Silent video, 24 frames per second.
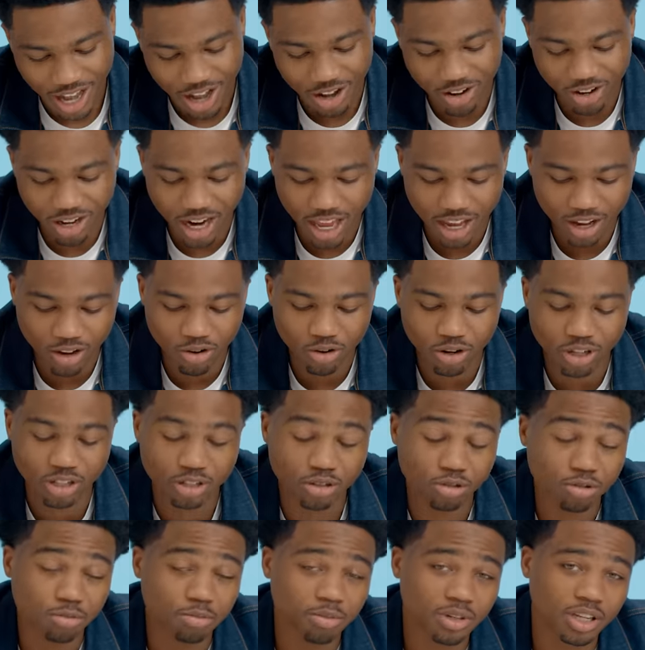I don't like
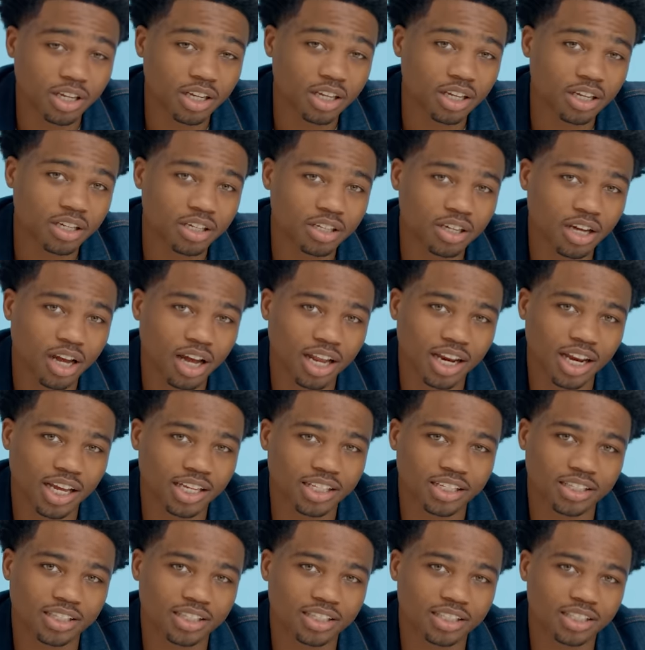going too big. I
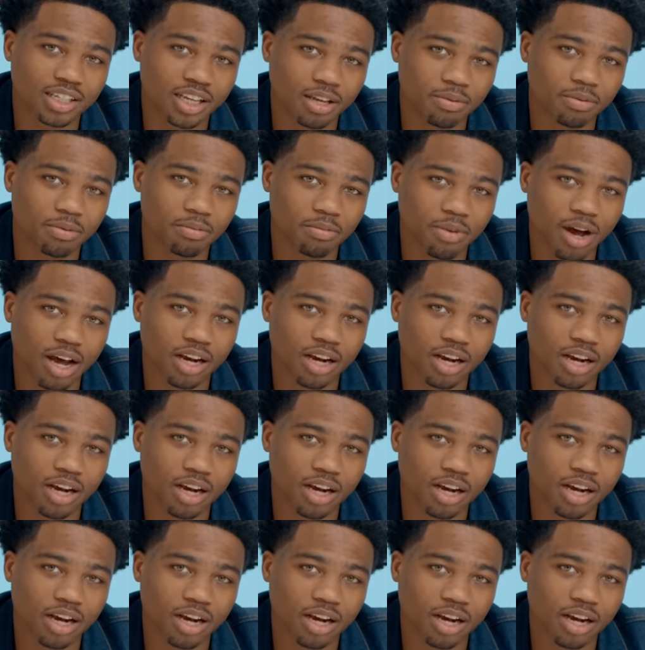like to just keep it